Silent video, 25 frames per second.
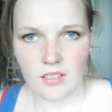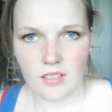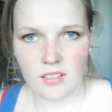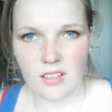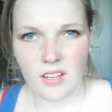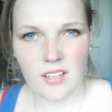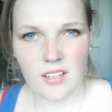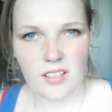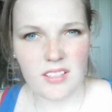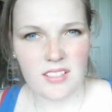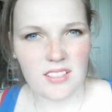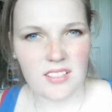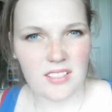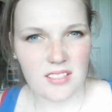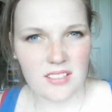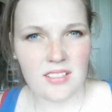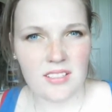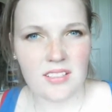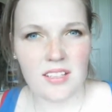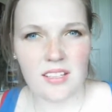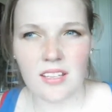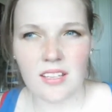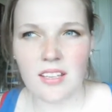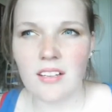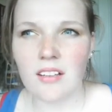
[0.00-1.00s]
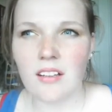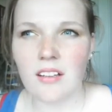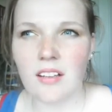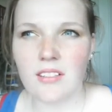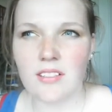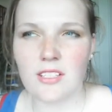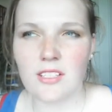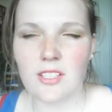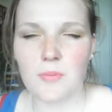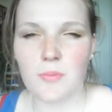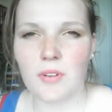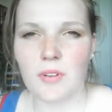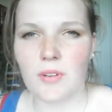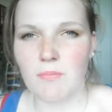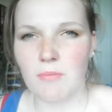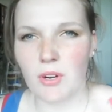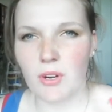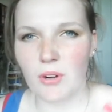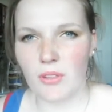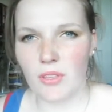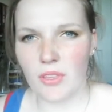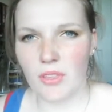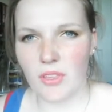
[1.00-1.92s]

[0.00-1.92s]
not sticky glosses, but a more